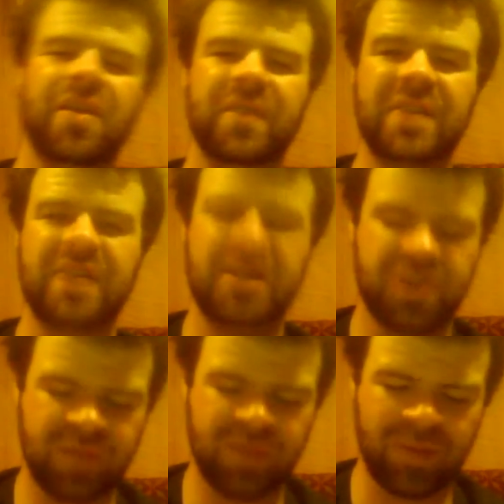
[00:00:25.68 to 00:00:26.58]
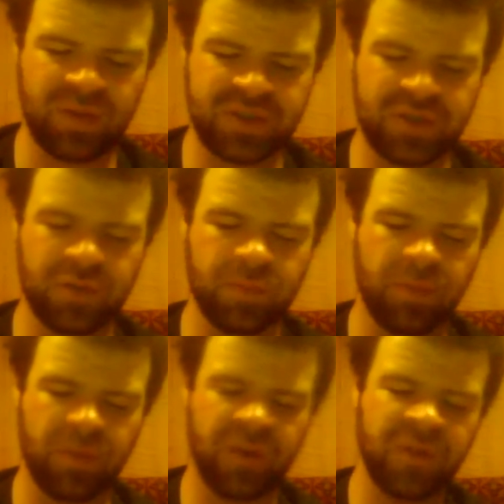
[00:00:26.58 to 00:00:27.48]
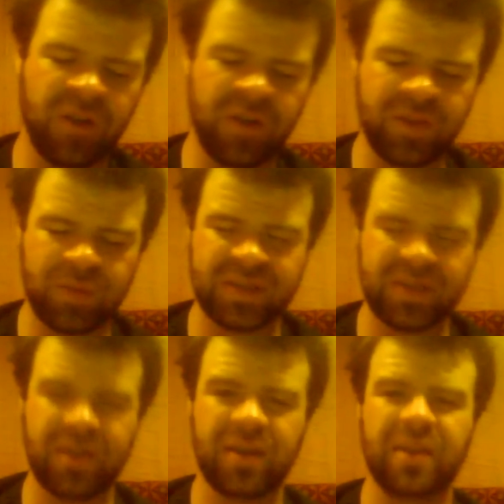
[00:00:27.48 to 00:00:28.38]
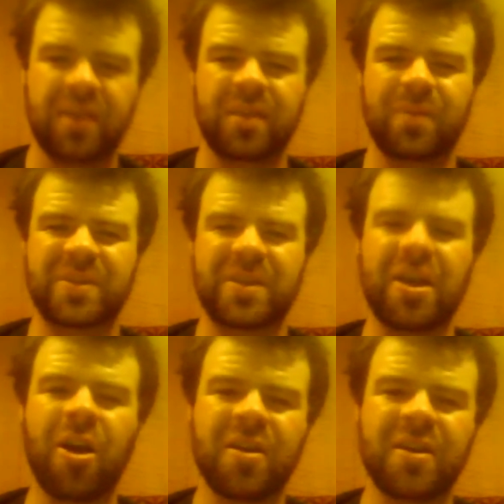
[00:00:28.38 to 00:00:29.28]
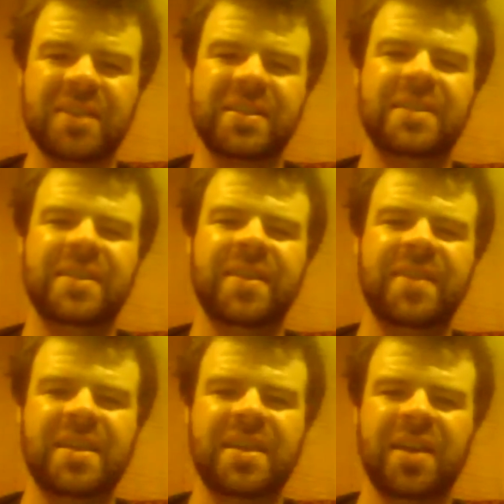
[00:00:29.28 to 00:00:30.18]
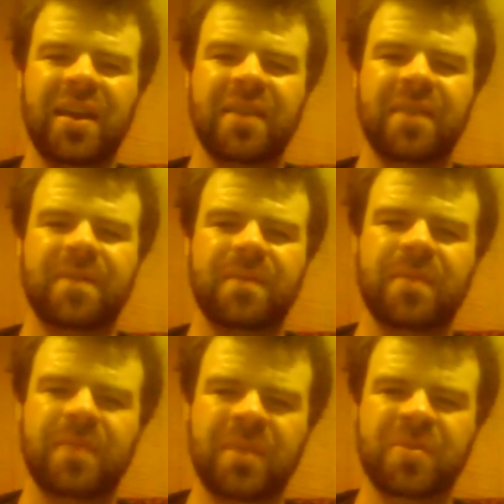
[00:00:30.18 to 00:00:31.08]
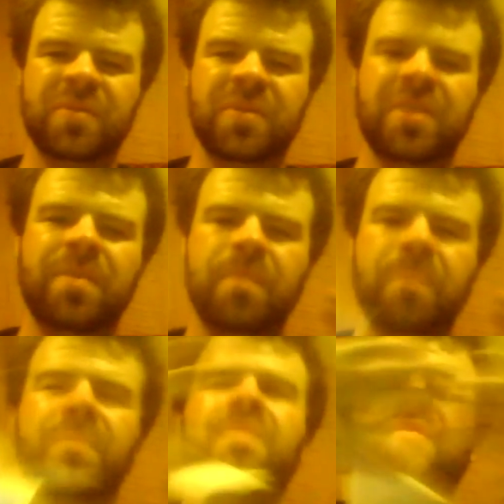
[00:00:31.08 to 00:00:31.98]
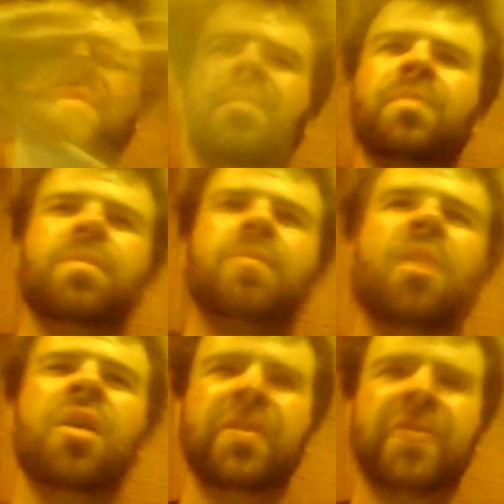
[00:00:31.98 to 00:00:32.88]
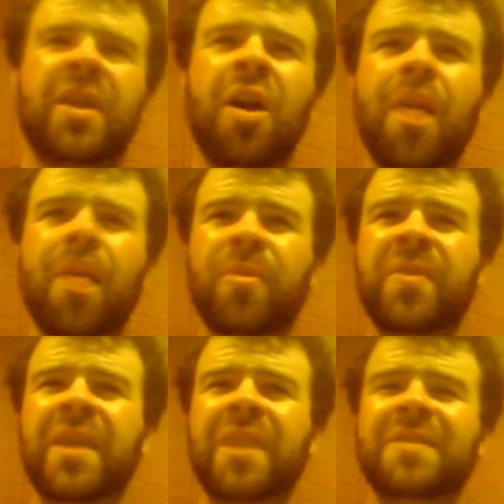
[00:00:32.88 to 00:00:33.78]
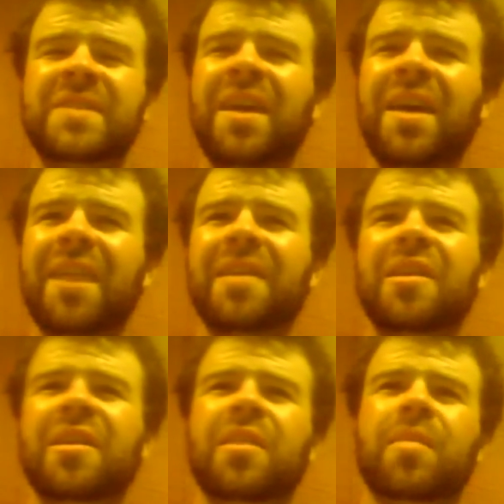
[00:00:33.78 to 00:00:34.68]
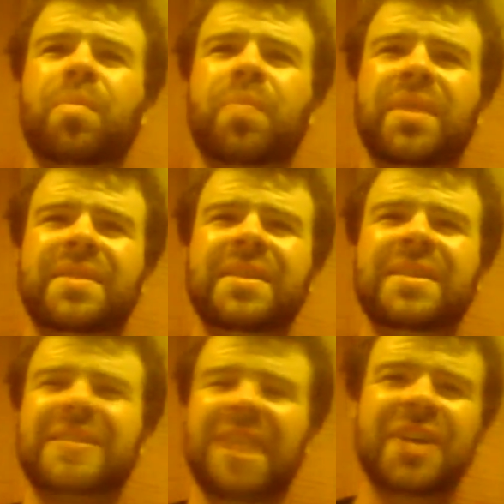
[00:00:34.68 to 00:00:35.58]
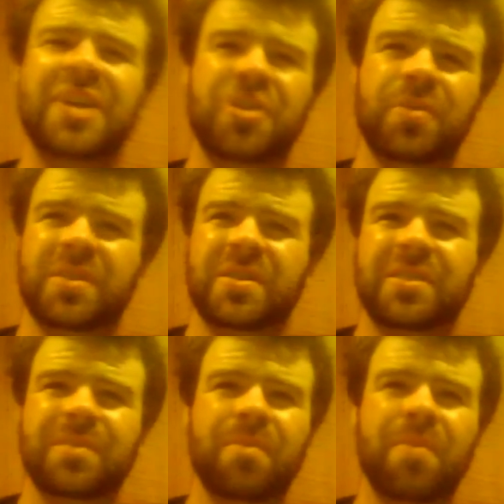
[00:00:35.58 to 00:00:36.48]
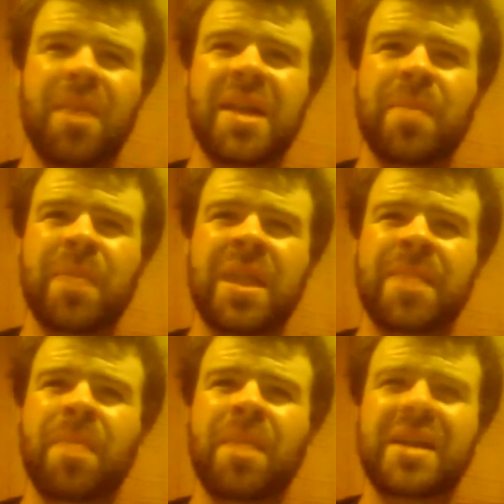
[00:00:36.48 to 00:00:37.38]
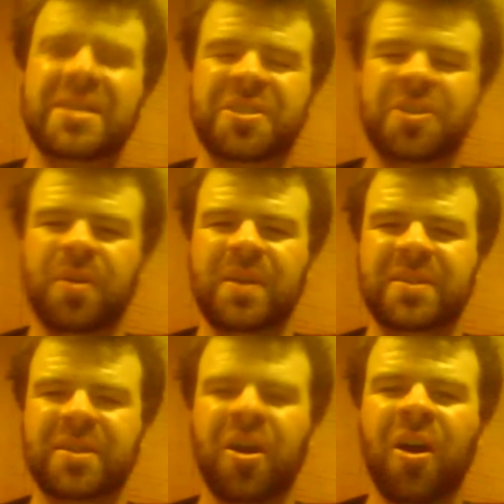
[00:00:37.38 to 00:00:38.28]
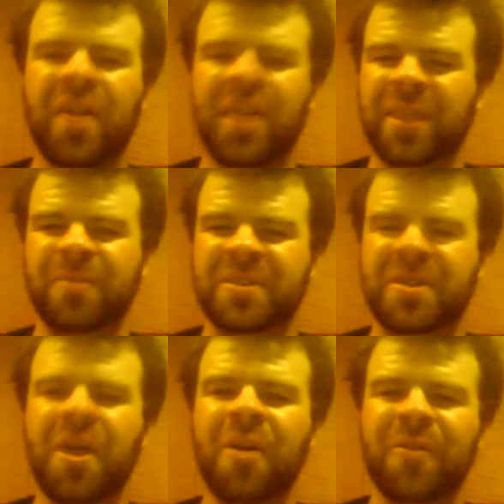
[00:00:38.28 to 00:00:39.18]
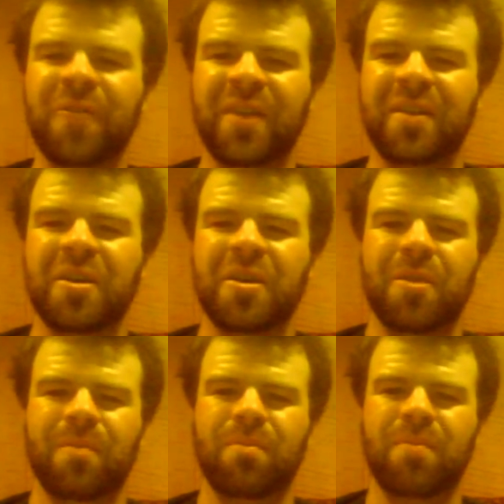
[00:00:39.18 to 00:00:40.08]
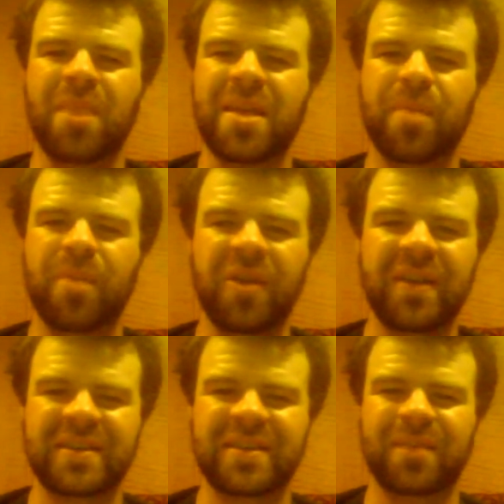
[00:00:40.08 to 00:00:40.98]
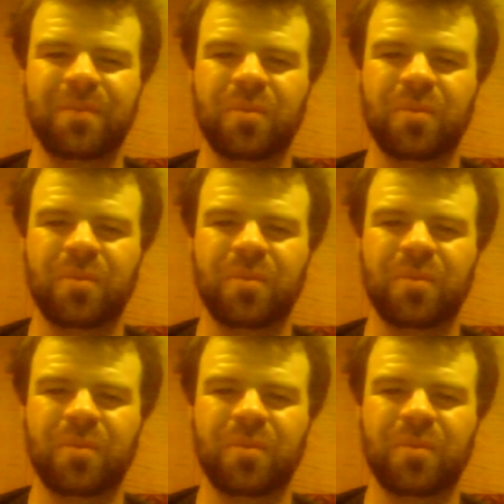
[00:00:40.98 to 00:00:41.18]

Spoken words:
Statue of Liberty. So Bartholdi was the artist that did there was really all of the copper on the outside, but this statue was many, many, many stories tall. Like, it was taller than many buildings that